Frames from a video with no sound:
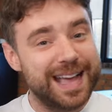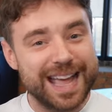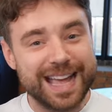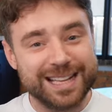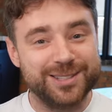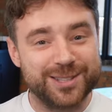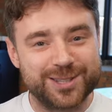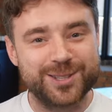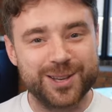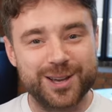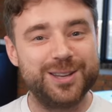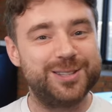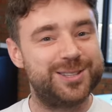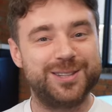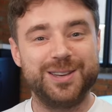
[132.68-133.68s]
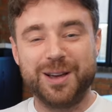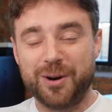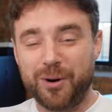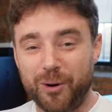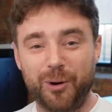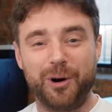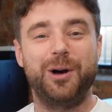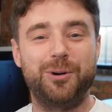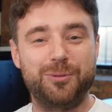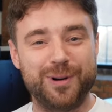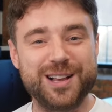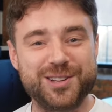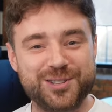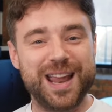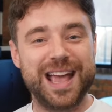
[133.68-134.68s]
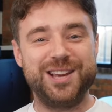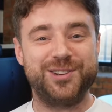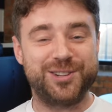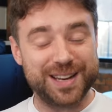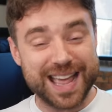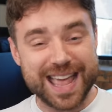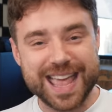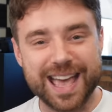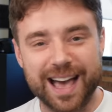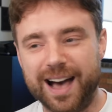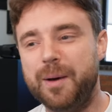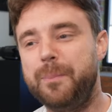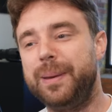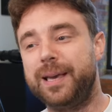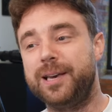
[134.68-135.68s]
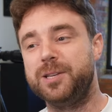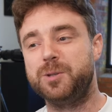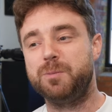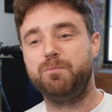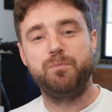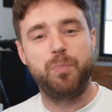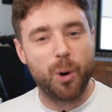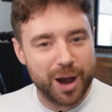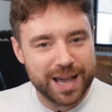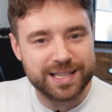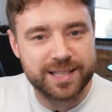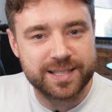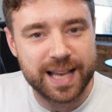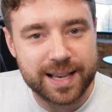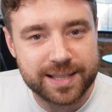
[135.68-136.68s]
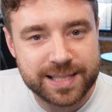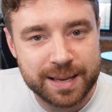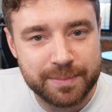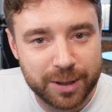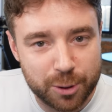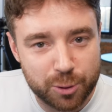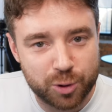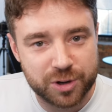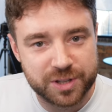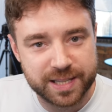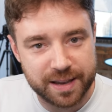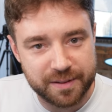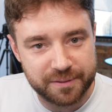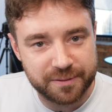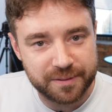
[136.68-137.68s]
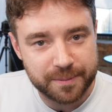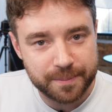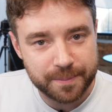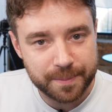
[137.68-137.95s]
insert oil-rich nation here, because boy does that seem lucrative.